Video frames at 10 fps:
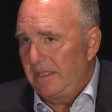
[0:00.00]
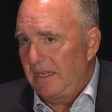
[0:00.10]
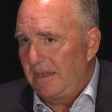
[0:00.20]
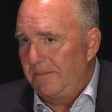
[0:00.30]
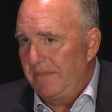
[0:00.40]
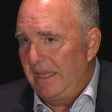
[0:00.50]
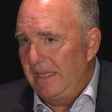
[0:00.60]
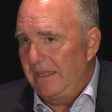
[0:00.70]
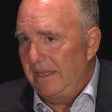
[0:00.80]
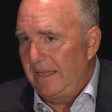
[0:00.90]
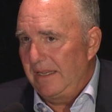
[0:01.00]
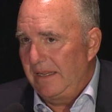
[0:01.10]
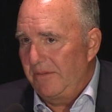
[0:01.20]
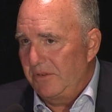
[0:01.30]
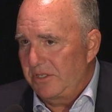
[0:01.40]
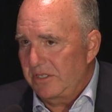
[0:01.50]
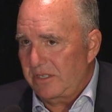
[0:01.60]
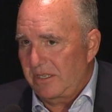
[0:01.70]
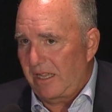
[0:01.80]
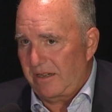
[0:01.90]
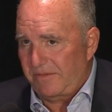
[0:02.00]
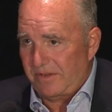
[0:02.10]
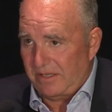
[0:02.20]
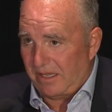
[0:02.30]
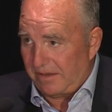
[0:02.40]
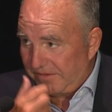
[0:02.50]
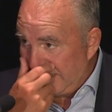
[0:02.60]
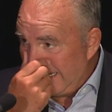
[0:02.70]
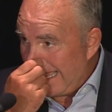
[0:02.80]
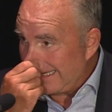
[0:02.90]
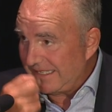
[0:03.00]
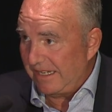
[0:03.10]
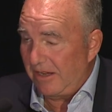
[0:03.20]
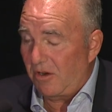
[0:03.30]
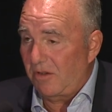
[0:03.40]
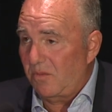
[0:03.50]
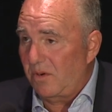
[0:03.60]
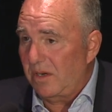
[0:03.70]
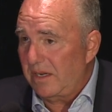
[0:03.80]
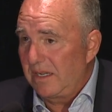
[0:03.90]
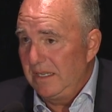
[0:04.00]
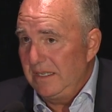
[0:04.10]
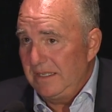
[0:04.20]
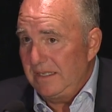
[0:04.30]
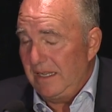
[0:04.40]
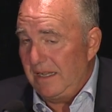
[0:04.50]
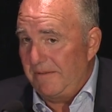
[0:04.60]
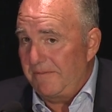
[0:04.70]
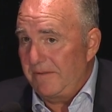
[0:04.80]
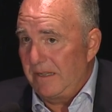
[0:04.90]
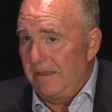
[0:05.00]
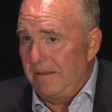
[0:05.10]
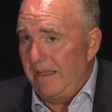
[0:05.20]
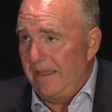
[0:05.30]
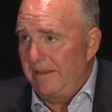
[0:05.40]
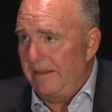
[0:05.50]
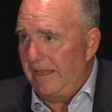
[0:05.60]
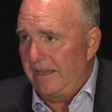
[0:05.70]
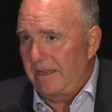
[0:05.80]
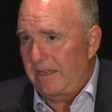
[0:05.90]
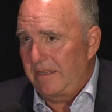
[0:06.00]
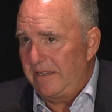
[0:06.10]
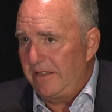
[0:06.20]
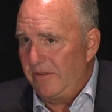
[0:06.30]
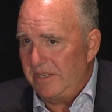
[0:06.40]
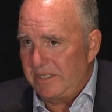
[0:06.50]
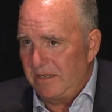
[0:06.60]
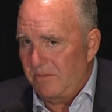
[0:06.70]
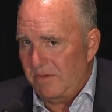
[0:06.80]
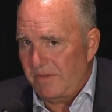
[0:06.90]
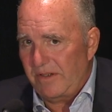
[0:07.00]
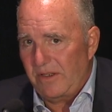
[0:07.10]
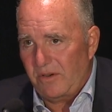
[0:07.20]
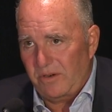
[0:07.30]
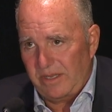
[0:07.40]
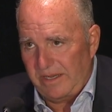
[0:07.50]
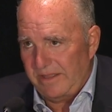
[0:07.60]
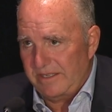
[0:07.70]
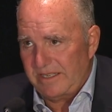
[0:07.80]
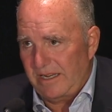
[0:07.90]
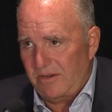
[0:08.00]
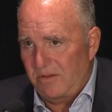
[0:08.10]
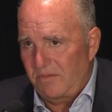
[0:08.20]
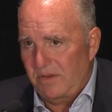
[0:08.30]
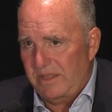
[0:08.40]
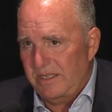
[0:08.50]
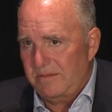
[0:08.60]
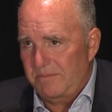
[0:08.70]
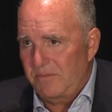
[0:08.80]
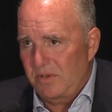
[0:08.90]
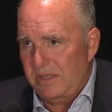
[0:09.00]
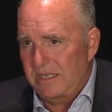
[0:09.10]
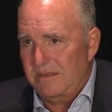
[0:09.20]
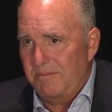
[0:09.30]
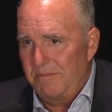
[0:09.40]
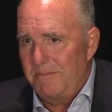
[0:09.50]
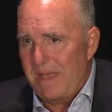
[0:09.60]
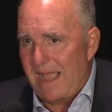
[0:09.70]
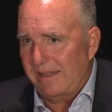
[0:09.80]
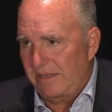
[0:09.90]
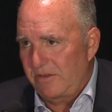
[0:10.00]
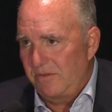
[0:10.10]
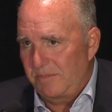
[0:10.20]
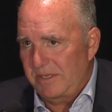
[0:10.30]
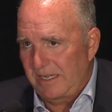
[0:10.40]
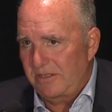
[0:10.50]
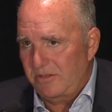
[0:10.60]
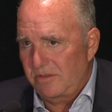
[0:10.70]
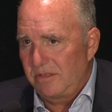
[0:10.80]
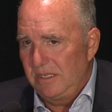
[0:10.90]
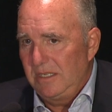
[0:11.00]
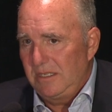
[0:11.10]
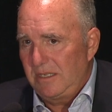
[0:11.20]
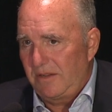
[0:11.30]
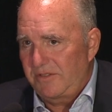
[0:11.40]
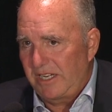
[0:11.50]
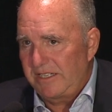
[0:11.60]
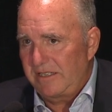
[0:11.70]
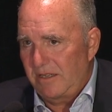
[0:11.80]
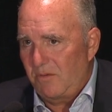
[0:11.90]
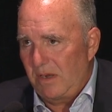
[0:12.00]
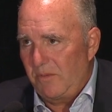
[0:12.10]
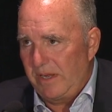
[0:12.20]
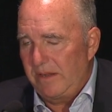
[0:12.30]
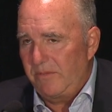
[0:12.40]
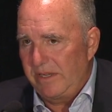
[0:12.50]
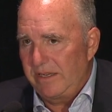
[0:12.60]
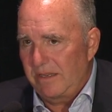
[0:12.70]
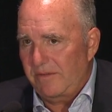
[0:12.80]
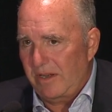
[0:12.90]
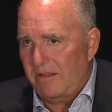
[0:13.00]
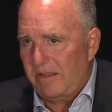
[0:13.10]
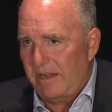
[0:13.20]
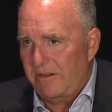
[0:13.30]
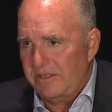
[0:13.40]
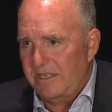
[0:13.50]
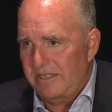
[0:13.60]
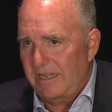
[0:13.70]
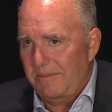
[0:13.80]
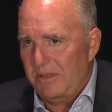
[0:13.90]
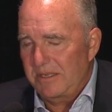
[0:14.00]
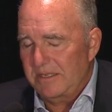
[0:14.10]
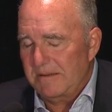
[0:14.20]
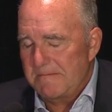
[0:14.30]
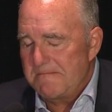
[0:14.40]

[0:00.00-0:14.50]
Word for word: Um, and and it was just a lot of a lot of tenacity, hard work, of, uh, and and a continuation. And we're very early in the cycle of what this what this magnitude potential of changing the way we we deliver healthcare is going to take place.